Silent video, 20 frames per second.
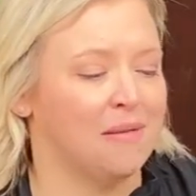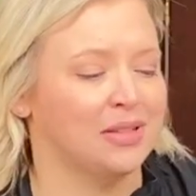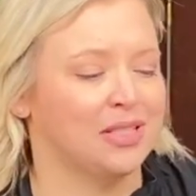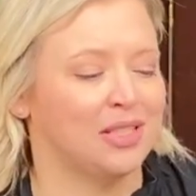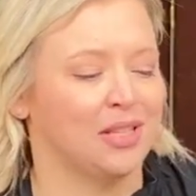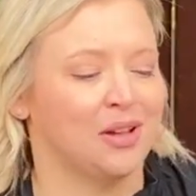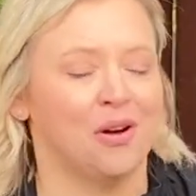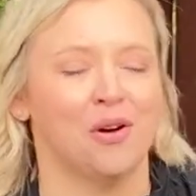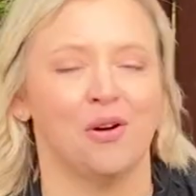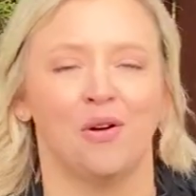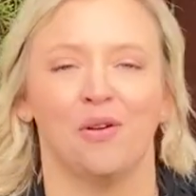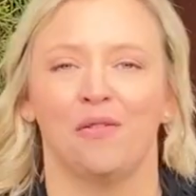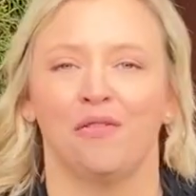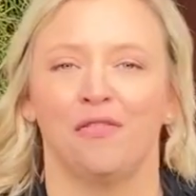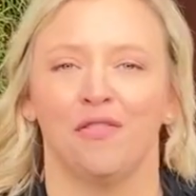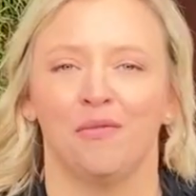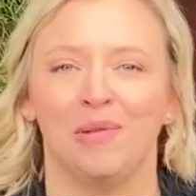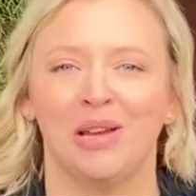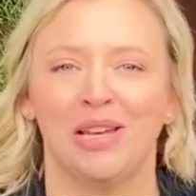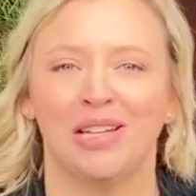So
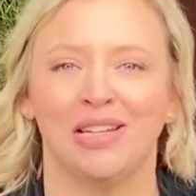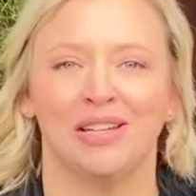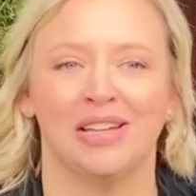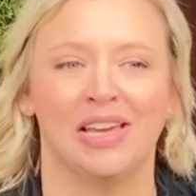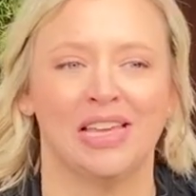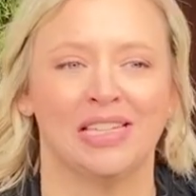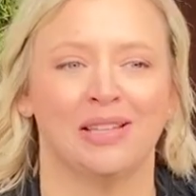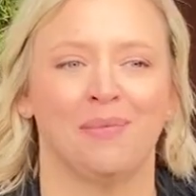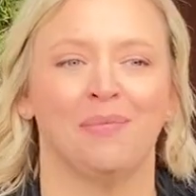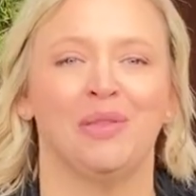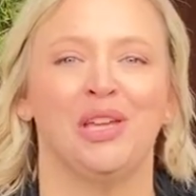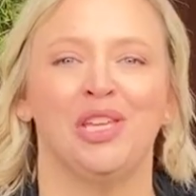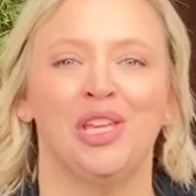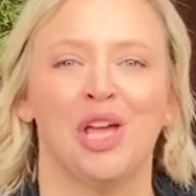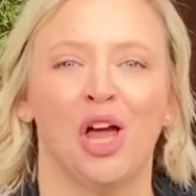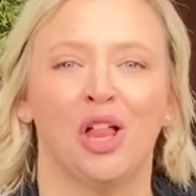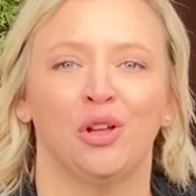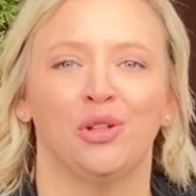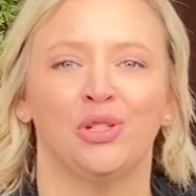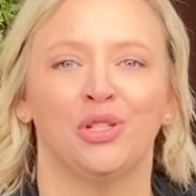for me to get something
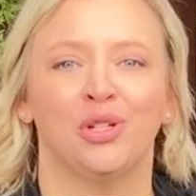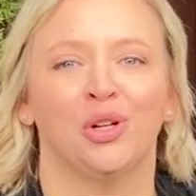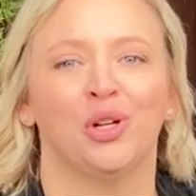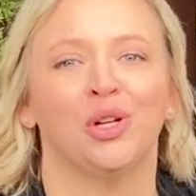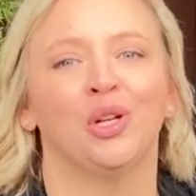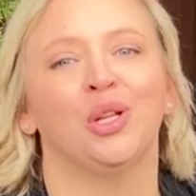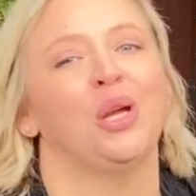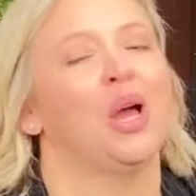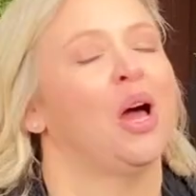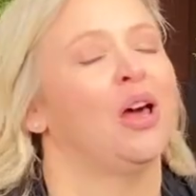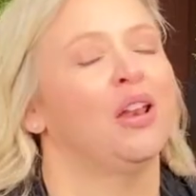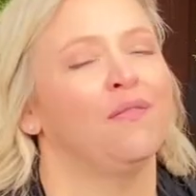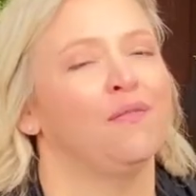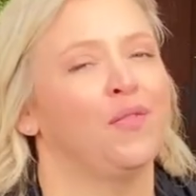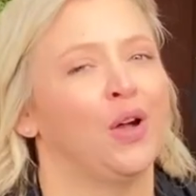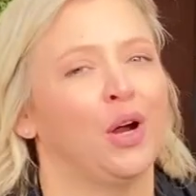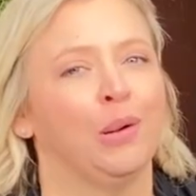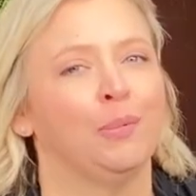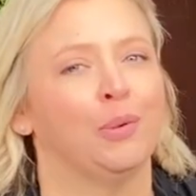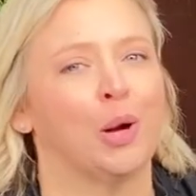yellow so early on, I'm
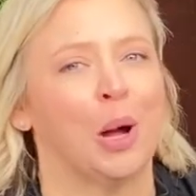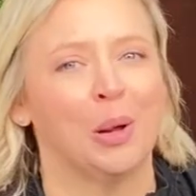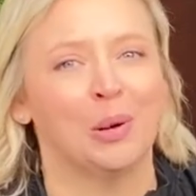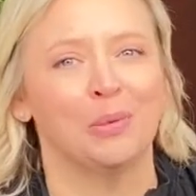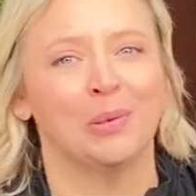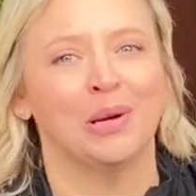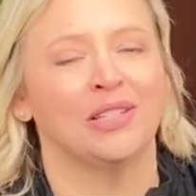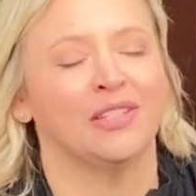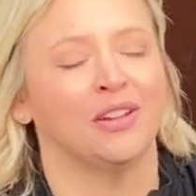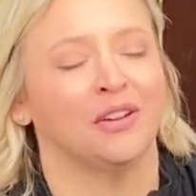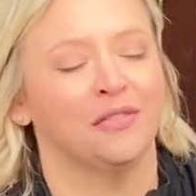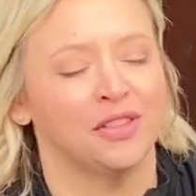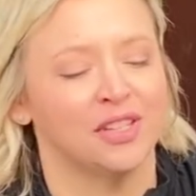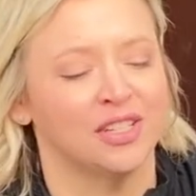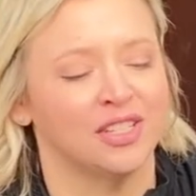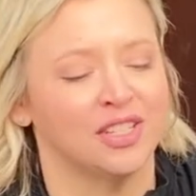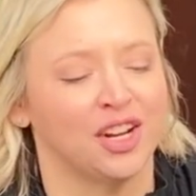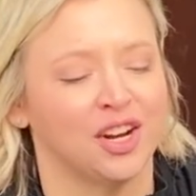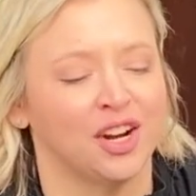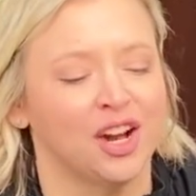very proud of myself
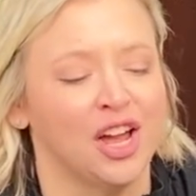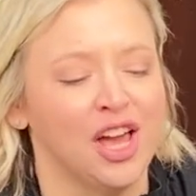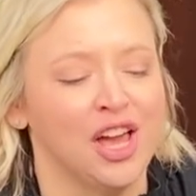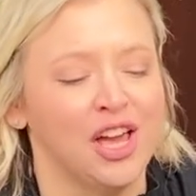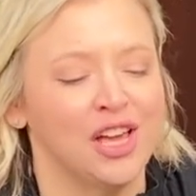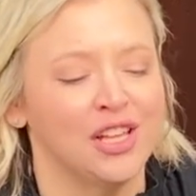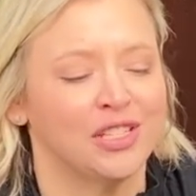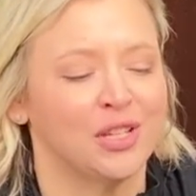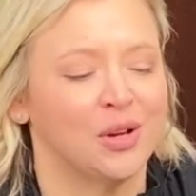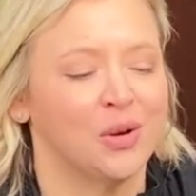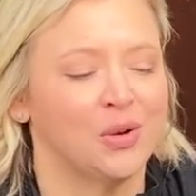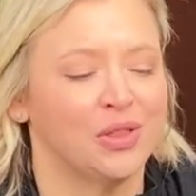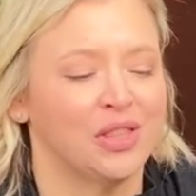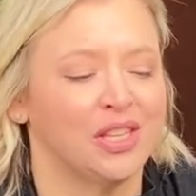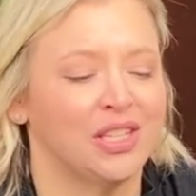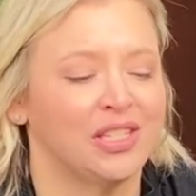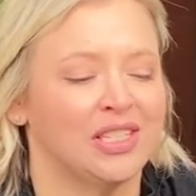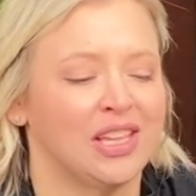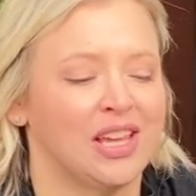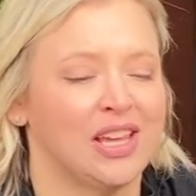this year. So
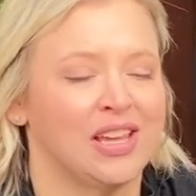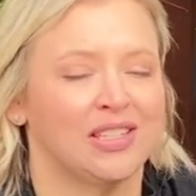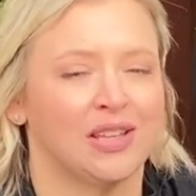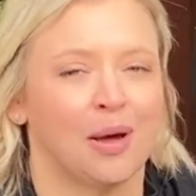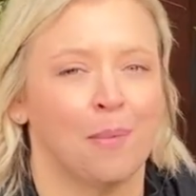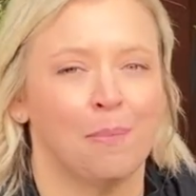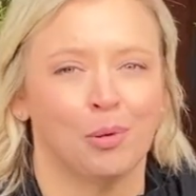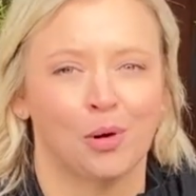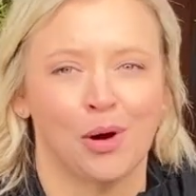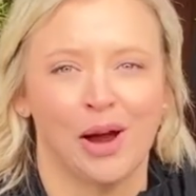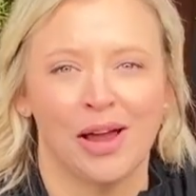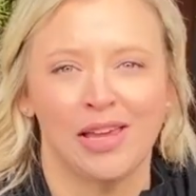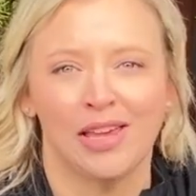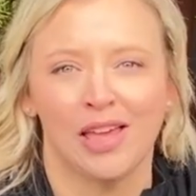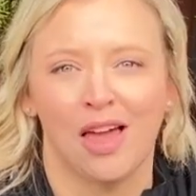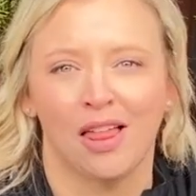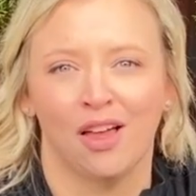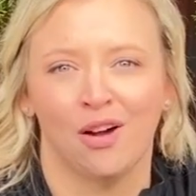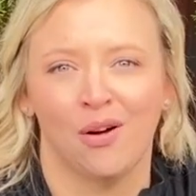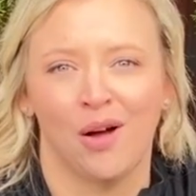this is a bright
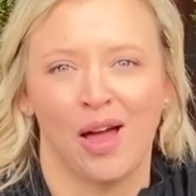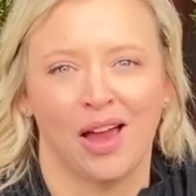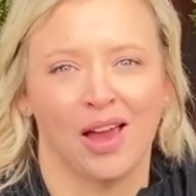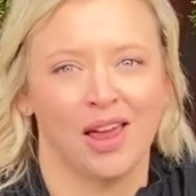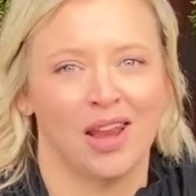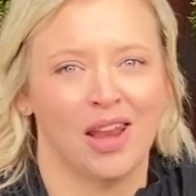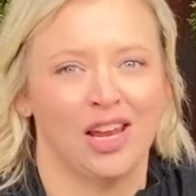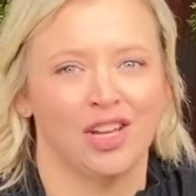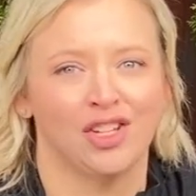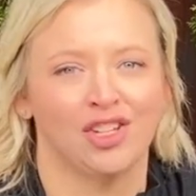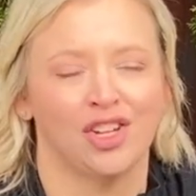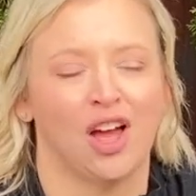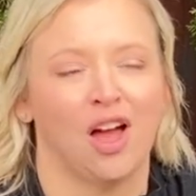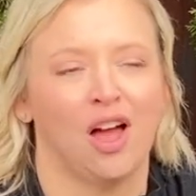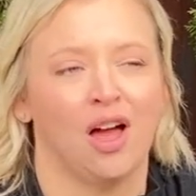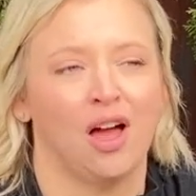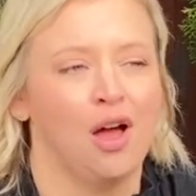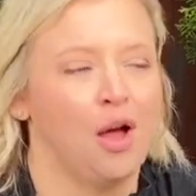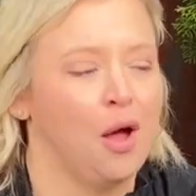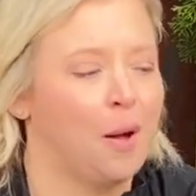yellow
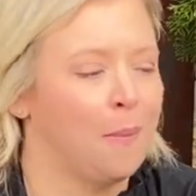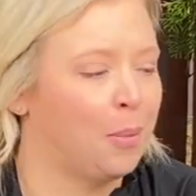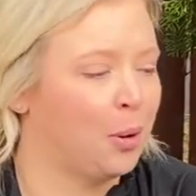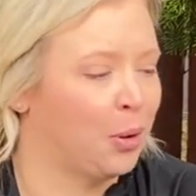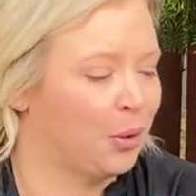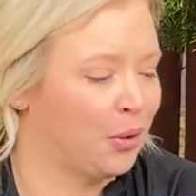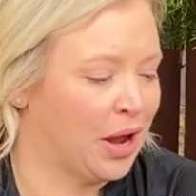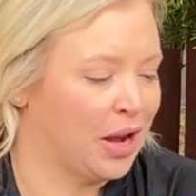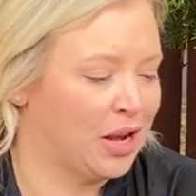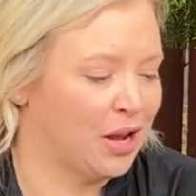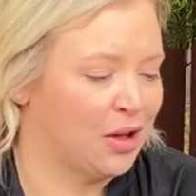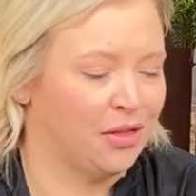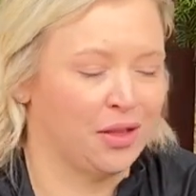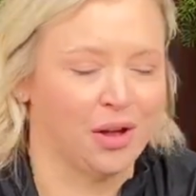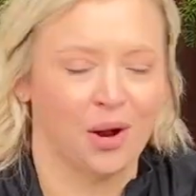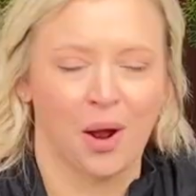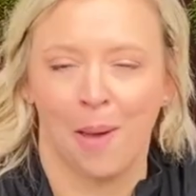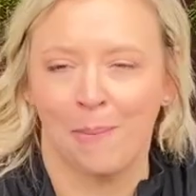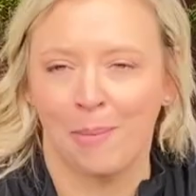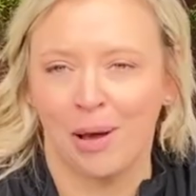echinacea perennial
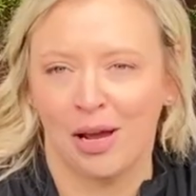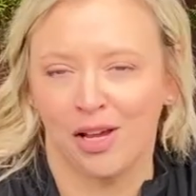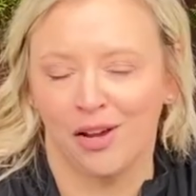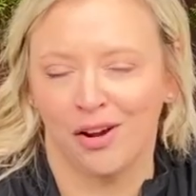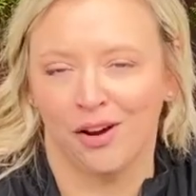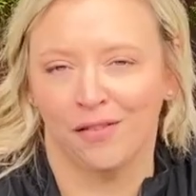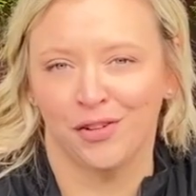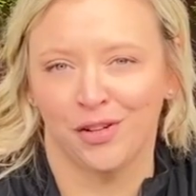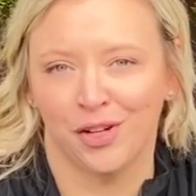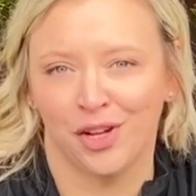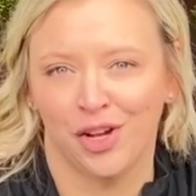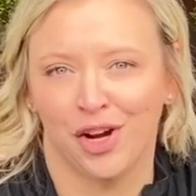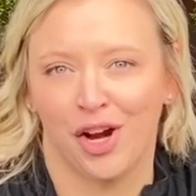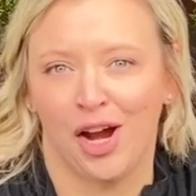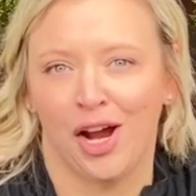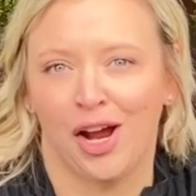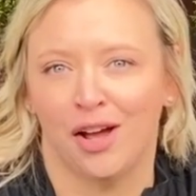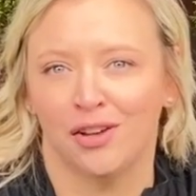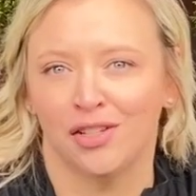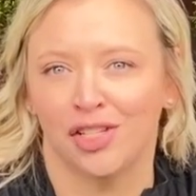that'll come back year after year.
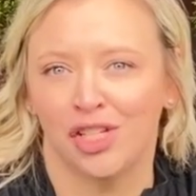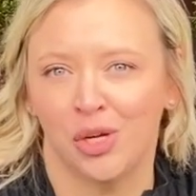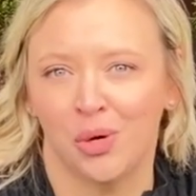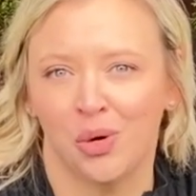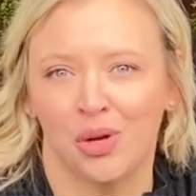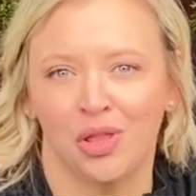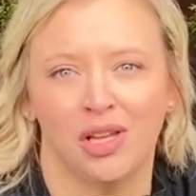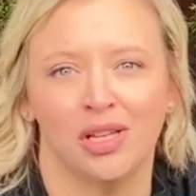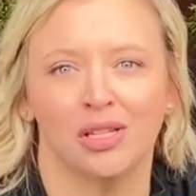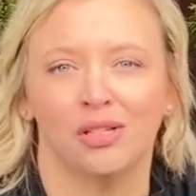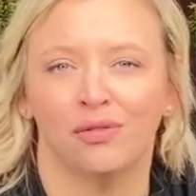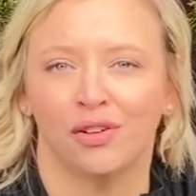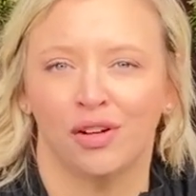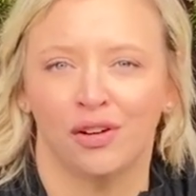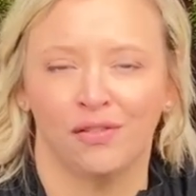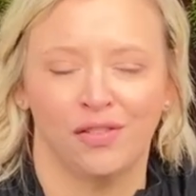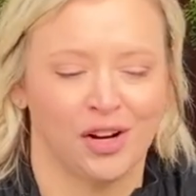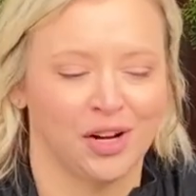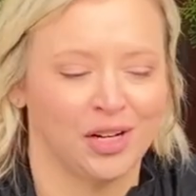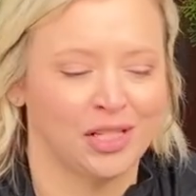I got 2 of these
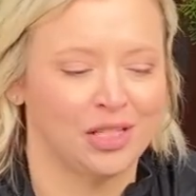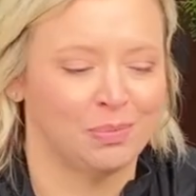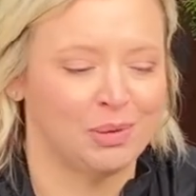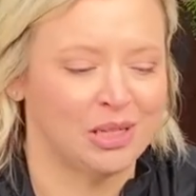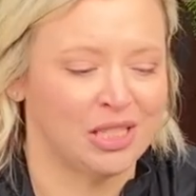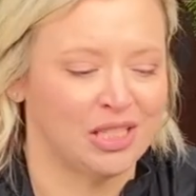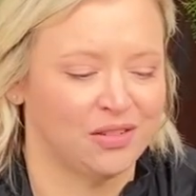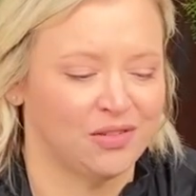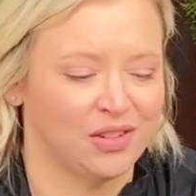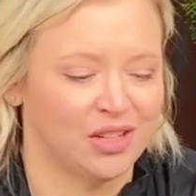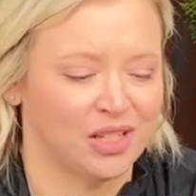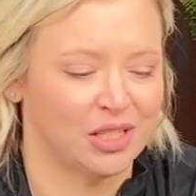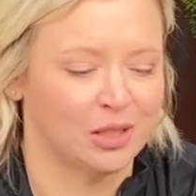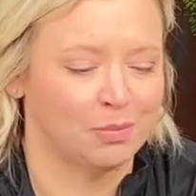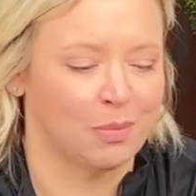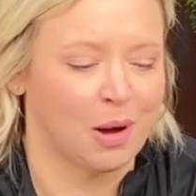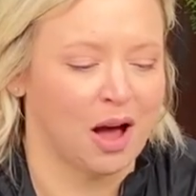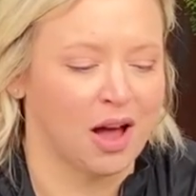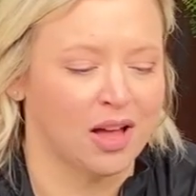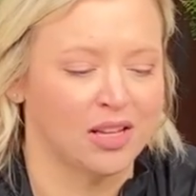for a very specific
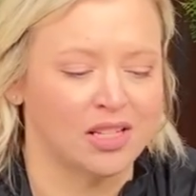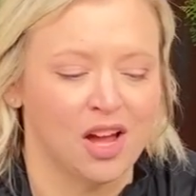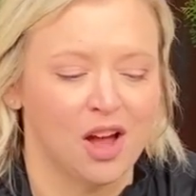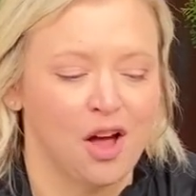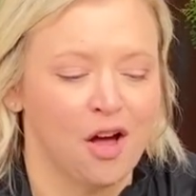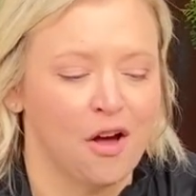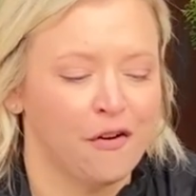spot.